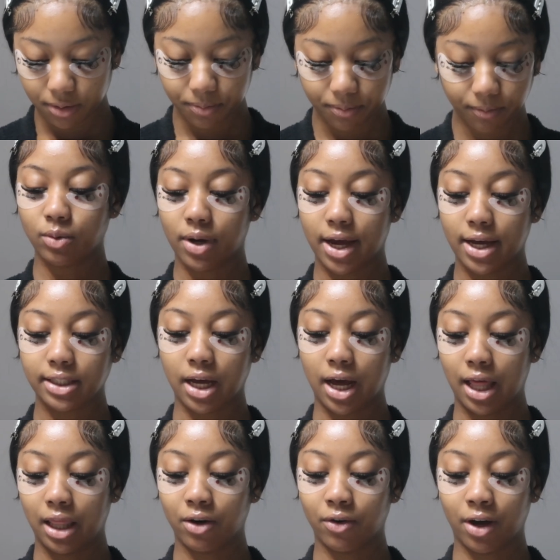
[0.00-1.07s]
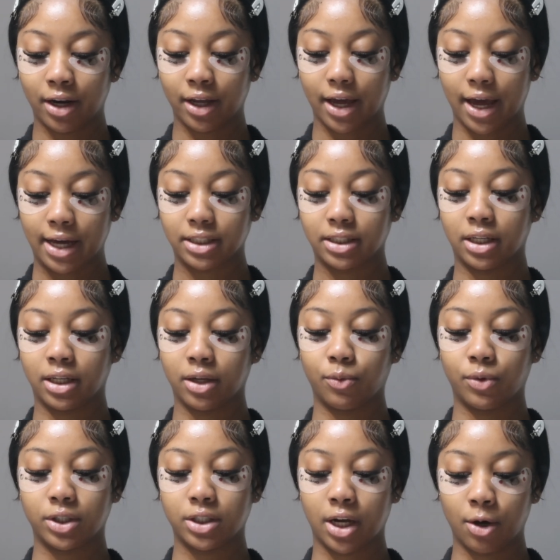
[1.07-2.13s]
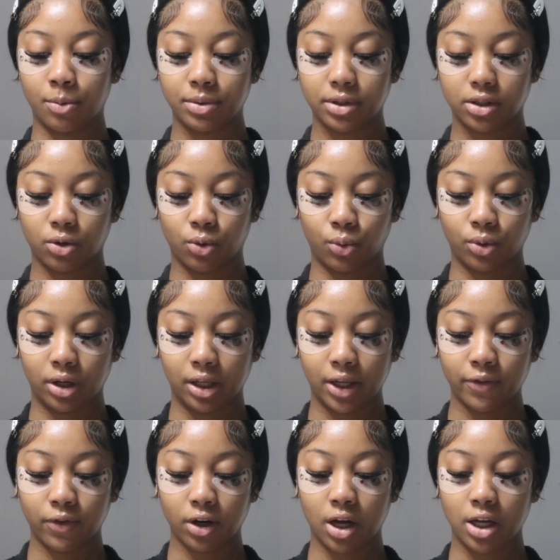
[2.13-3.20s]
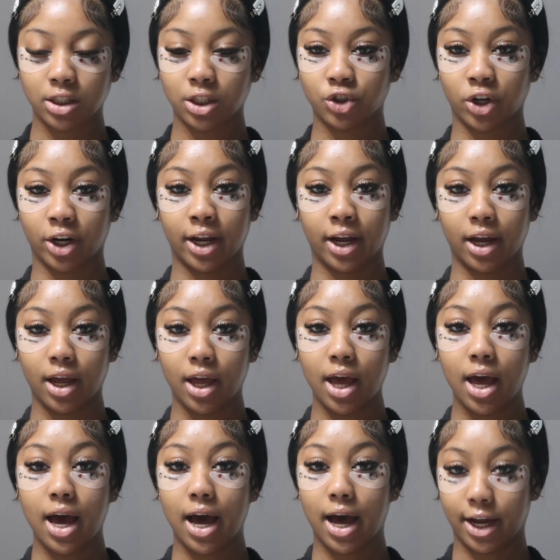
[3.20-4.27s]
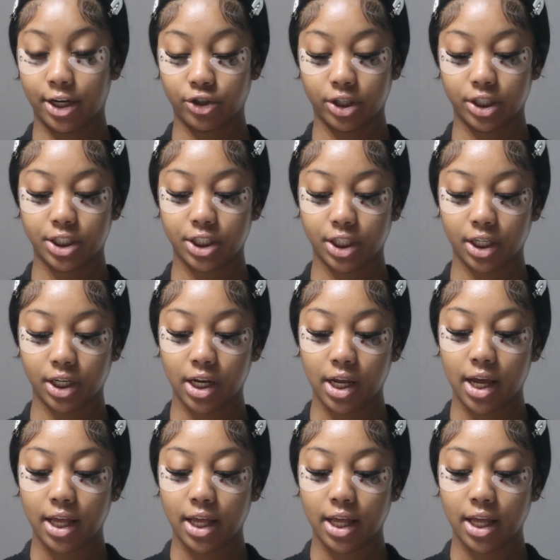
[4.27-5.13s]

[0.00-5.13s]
This one has hyaluronic acid, which helps to deliver concentrated hydration.